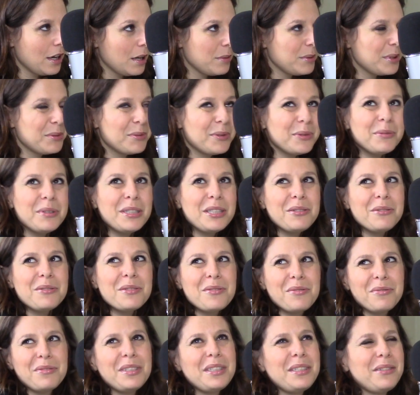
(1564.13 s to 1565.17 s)
I mean, what we do
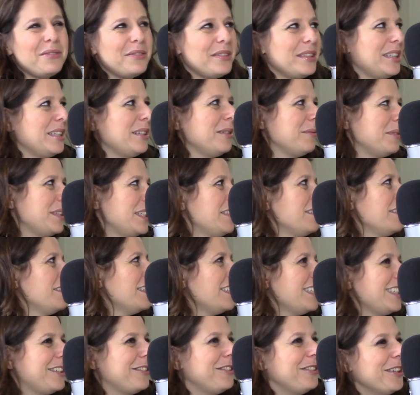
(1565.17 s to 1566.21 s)
is really fucking weird.
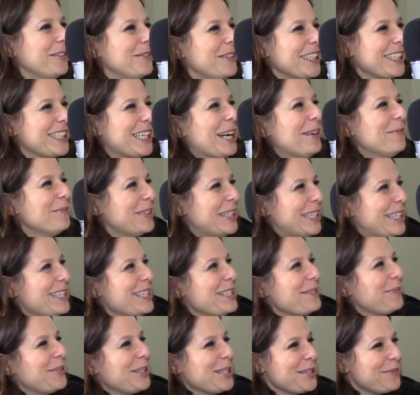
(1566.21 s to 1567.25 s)
Like, from a
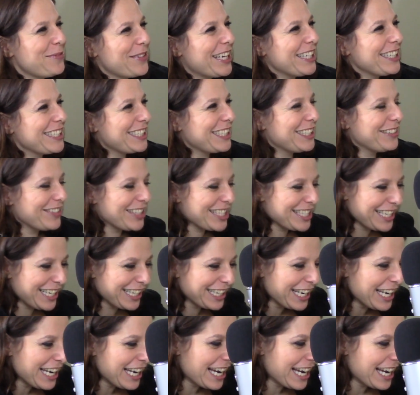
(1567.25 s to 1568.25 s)
company's perspective, it's like,